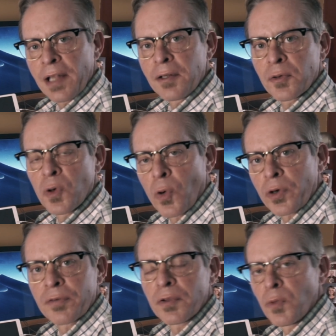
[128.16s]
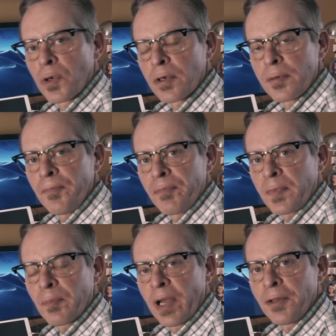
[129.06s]
little corner of the world,
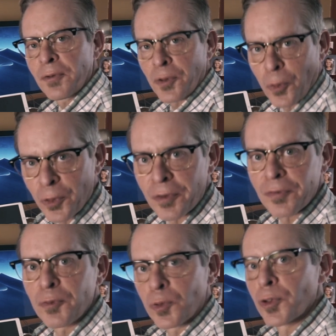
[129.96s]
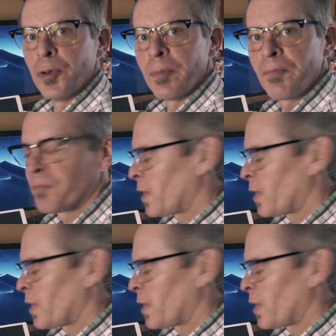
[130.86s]
my little corner of the room.